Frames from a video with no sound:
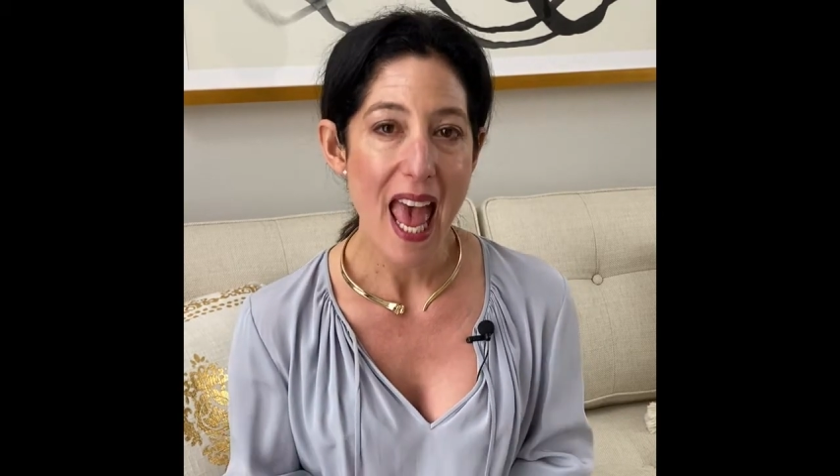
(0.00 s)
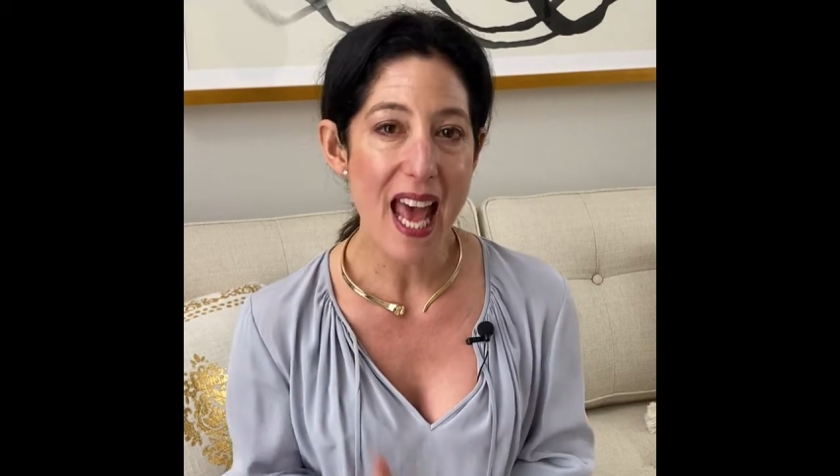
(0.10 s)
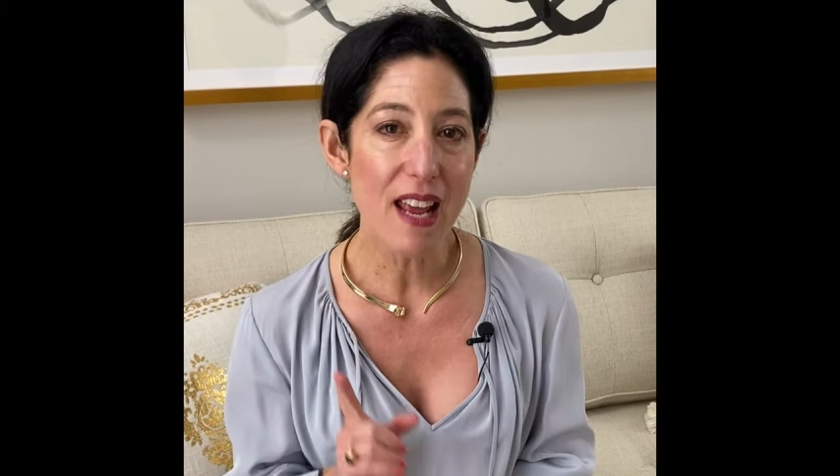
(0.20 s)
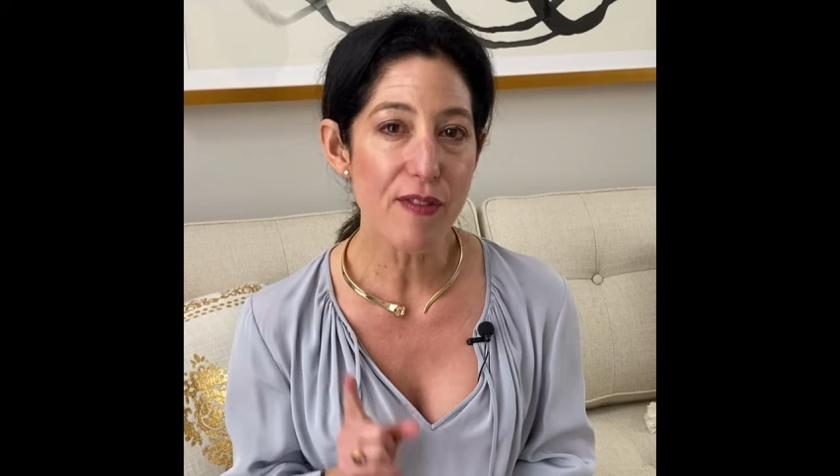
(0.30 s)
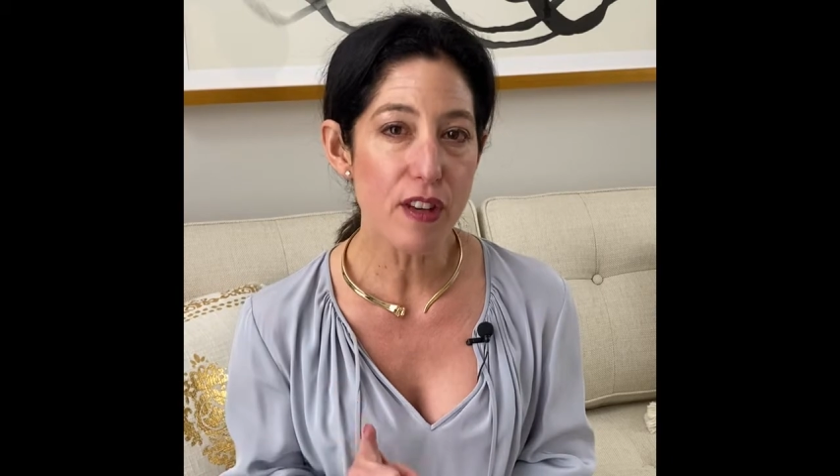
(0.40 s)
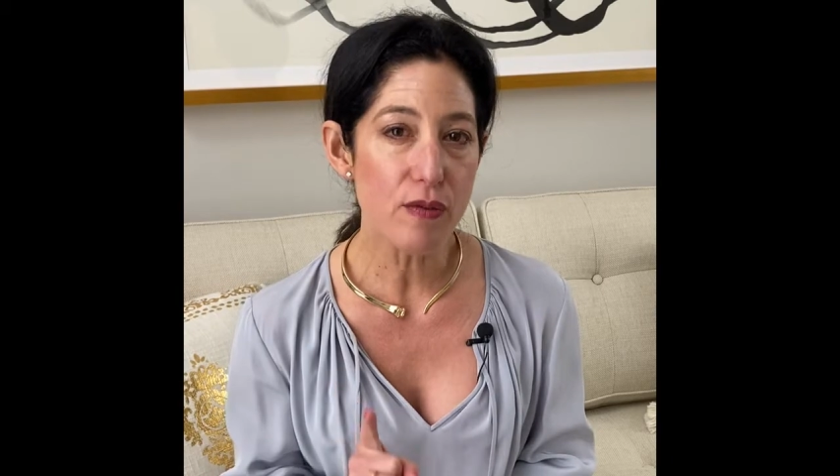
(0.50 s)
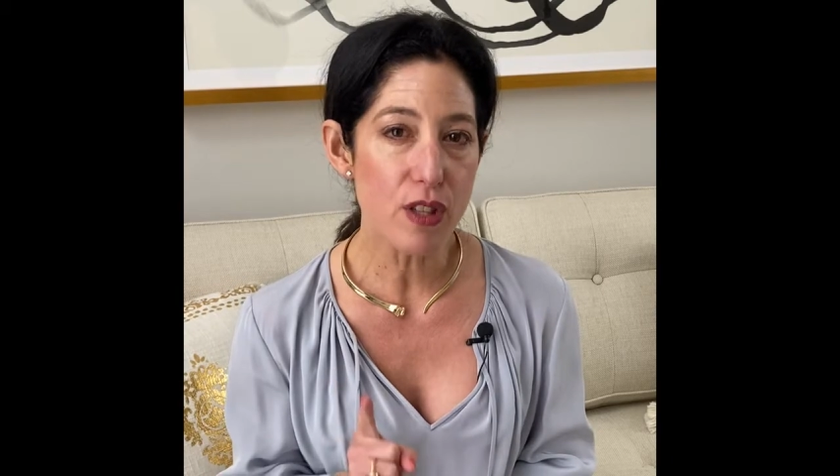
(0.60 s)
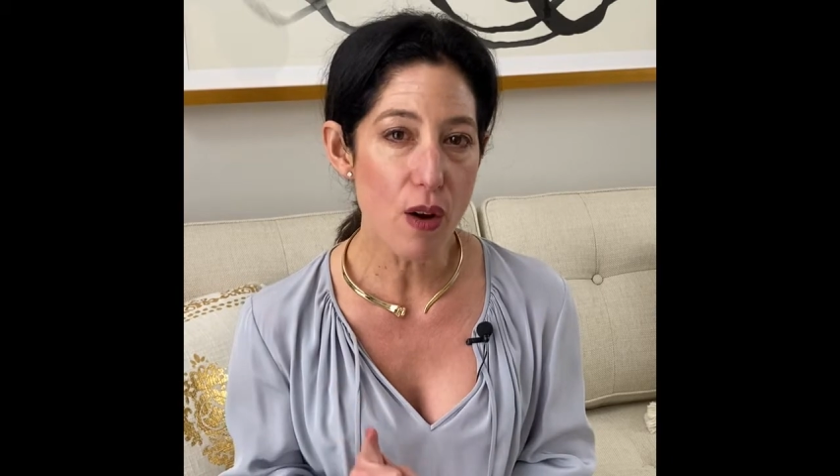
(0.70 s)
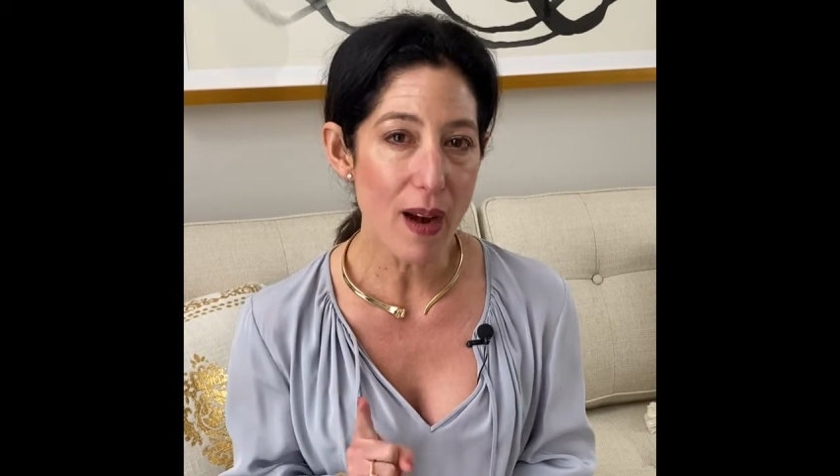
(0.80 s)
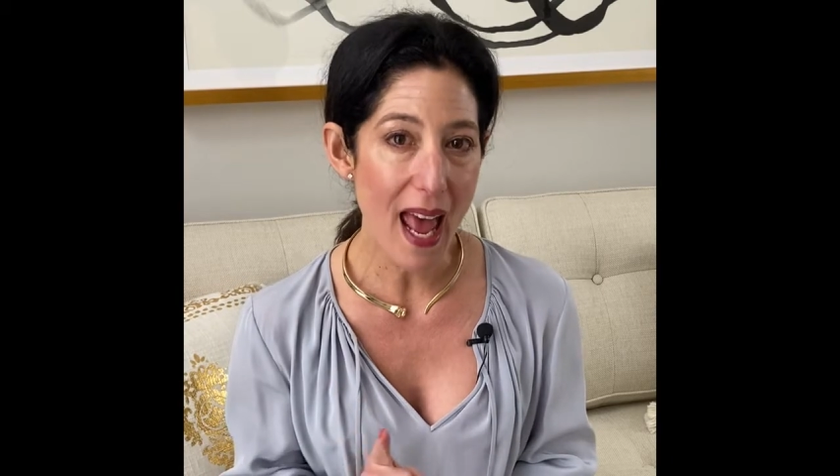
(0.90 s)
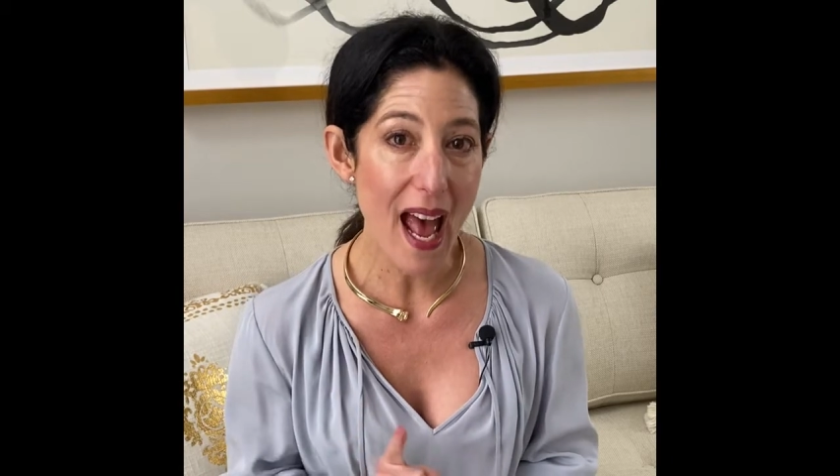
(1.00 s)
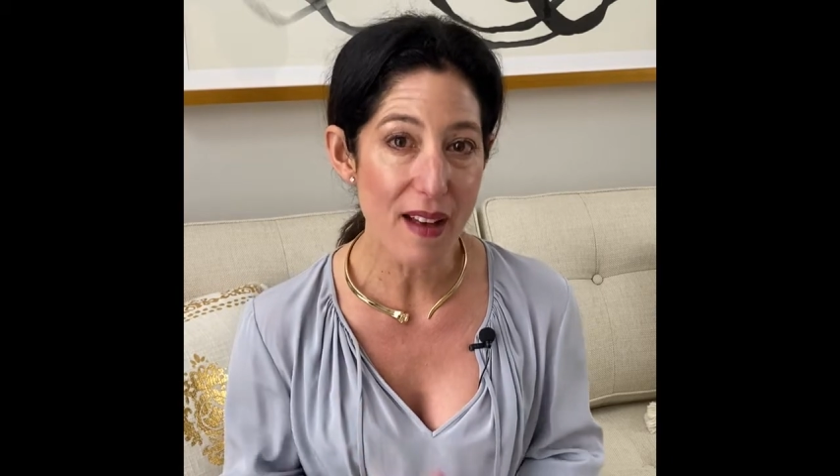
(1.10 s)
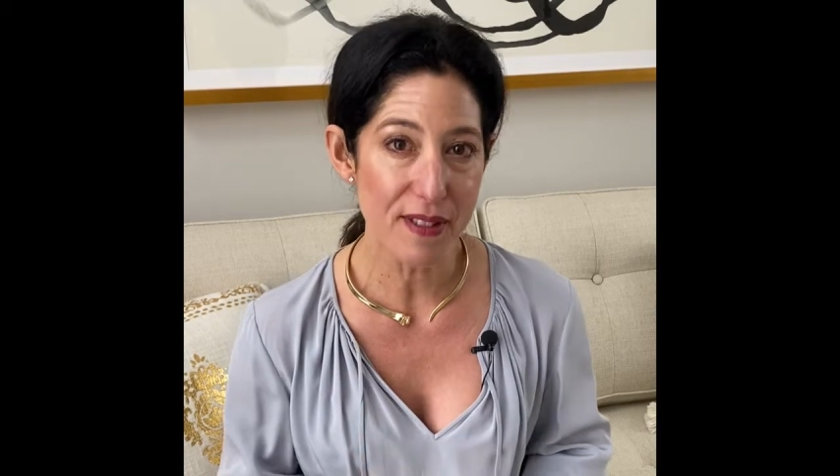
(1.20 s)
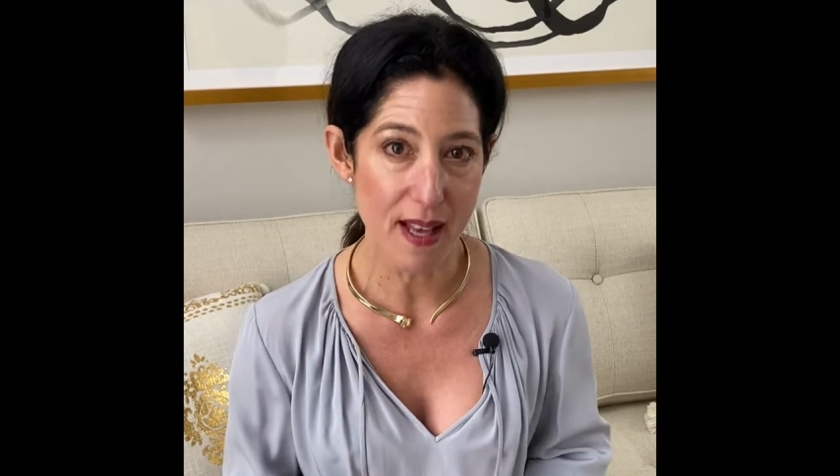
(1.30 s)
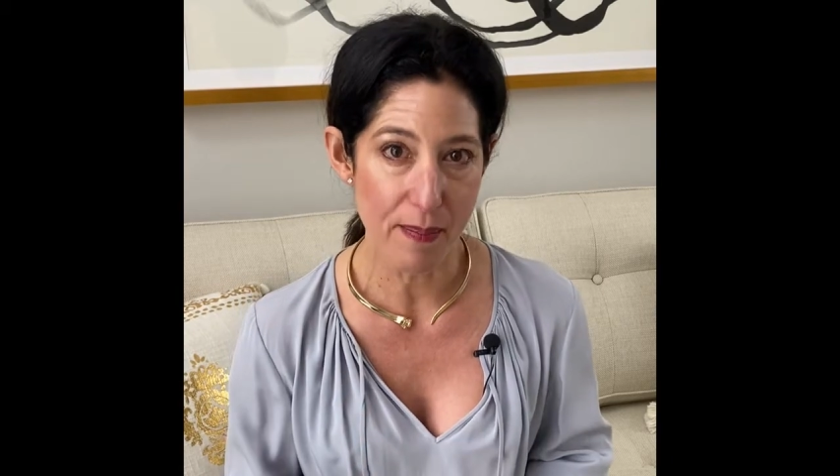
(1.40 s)
And if you don't
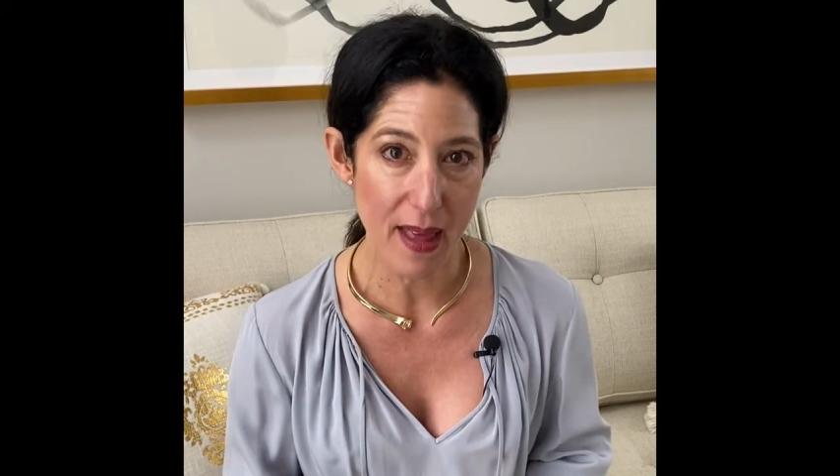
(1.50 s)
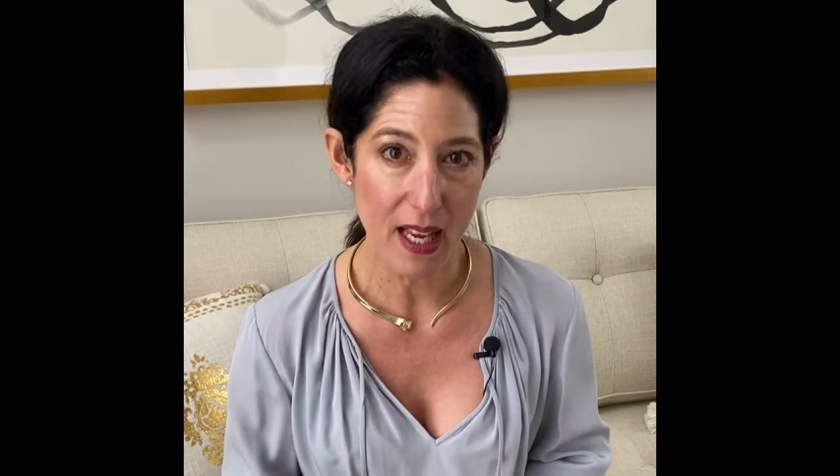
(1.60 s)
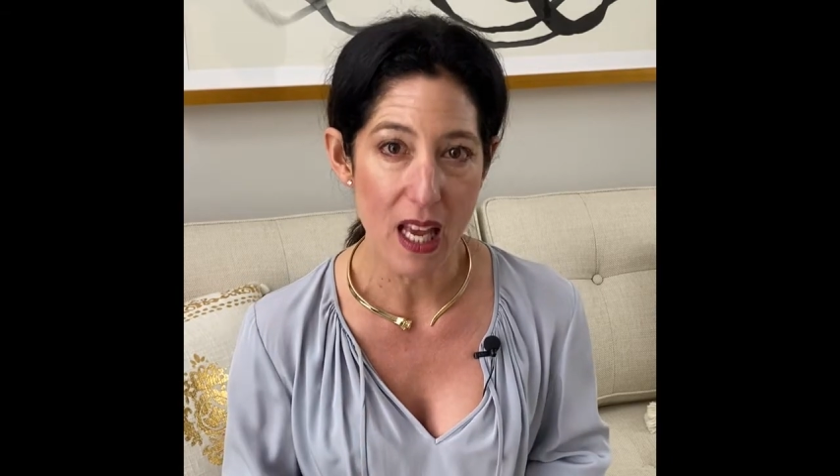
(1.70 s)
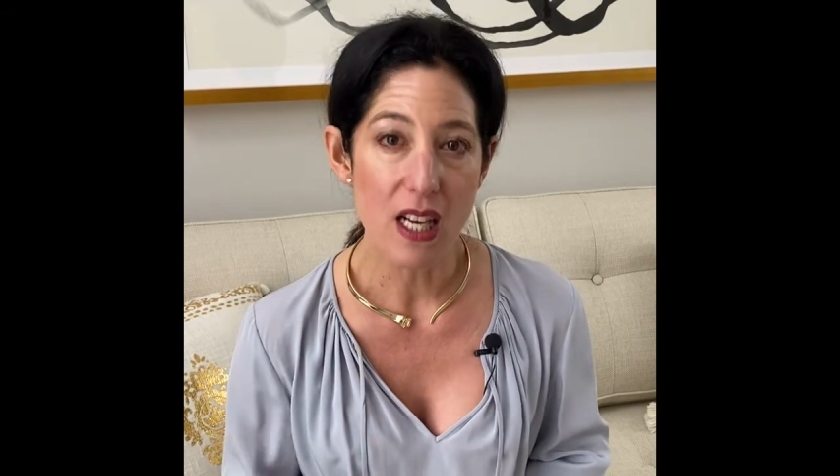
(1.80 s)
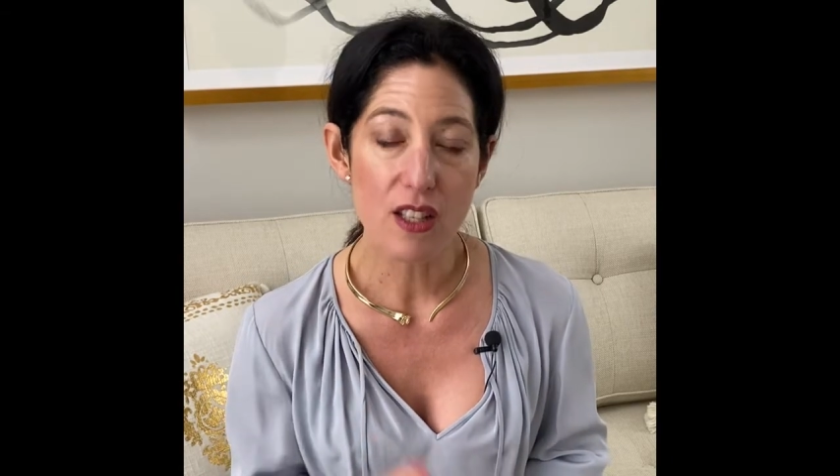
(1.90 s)
have something,